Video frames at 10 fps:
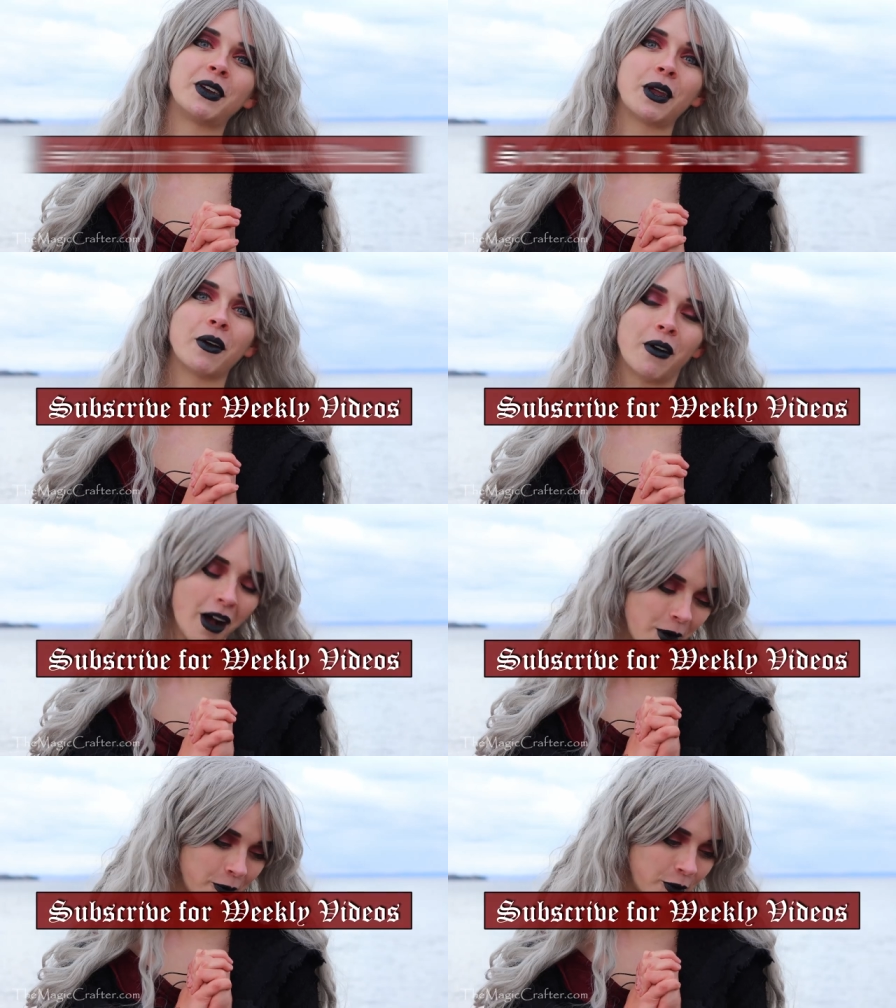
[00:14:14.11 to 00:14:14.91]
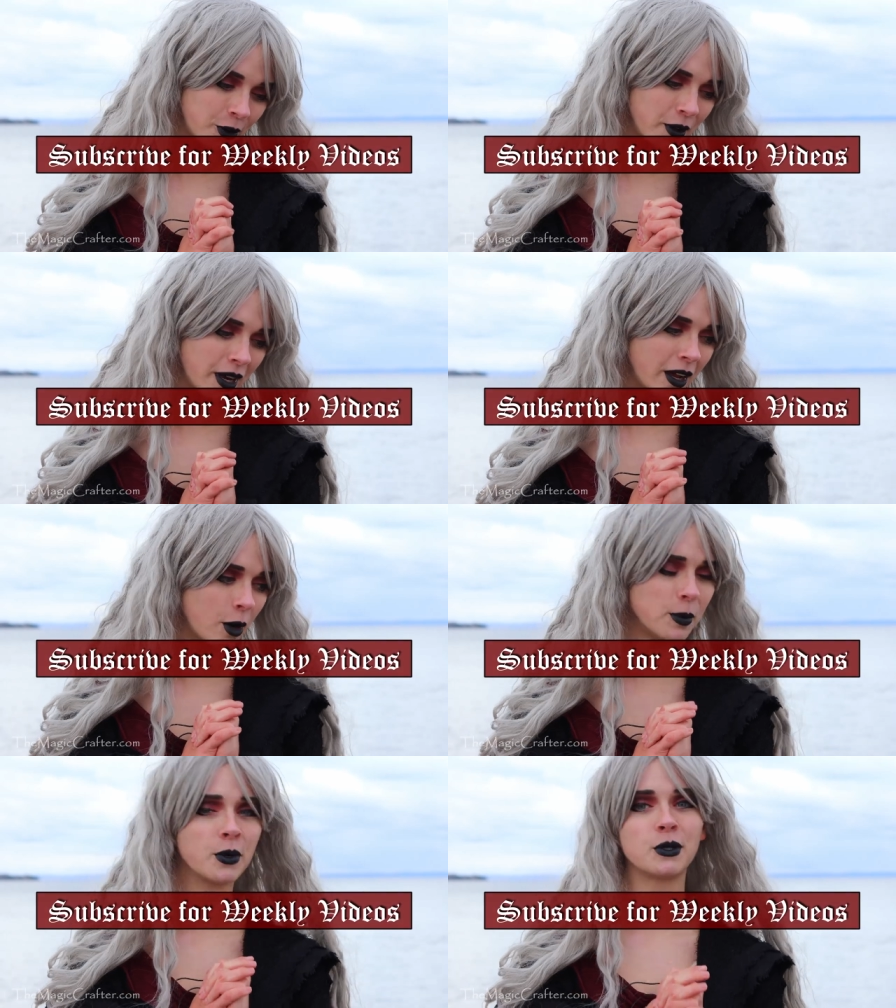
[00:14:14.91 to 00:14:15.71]
video helpful and I
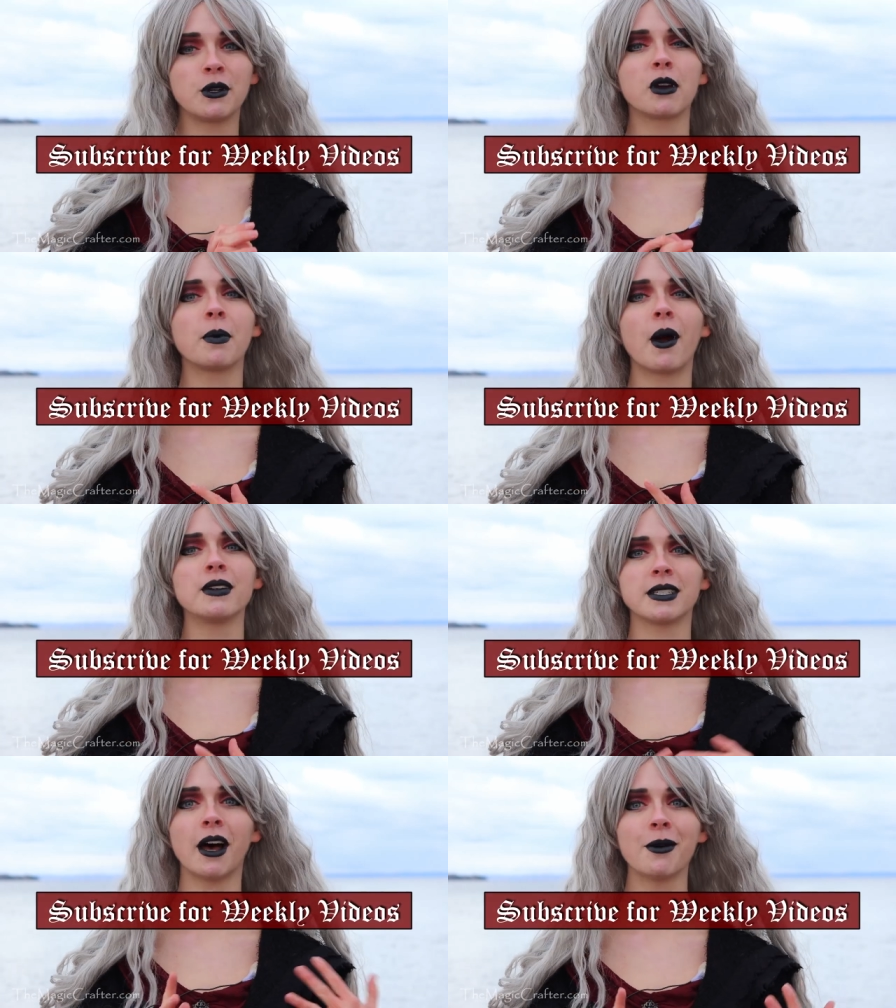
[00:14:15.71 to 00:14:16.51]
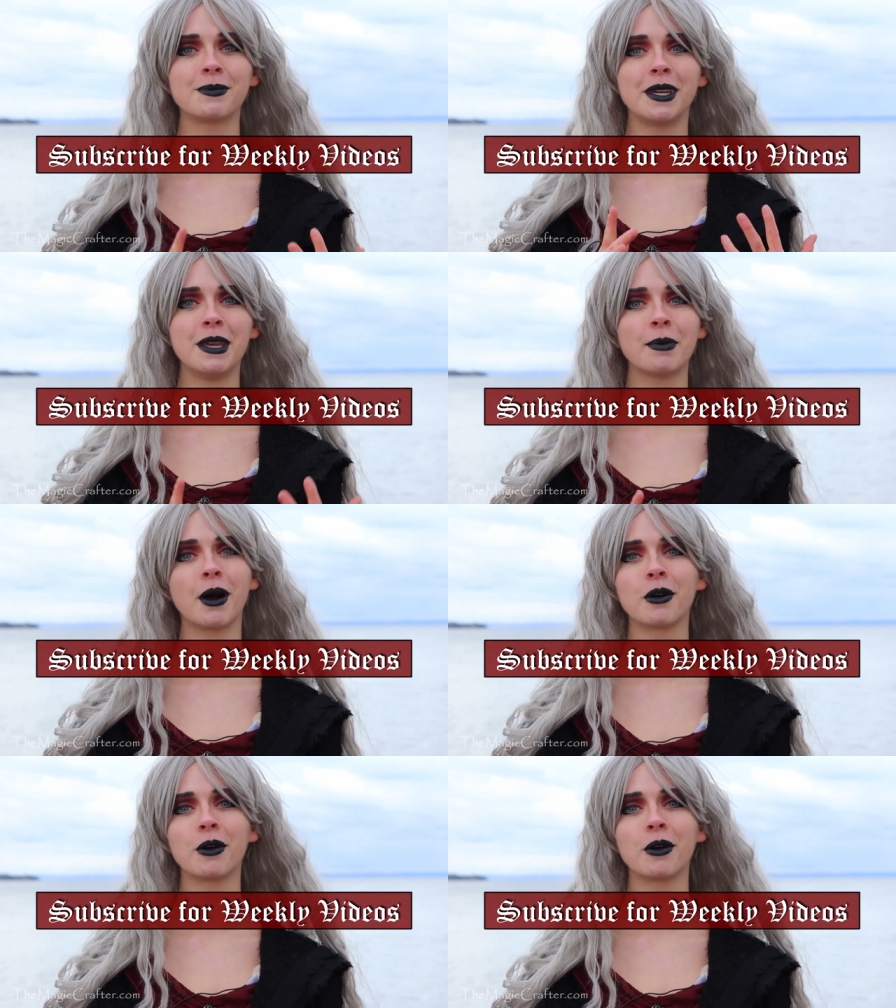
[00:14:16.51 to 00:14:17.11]
hope you will do your part to help keep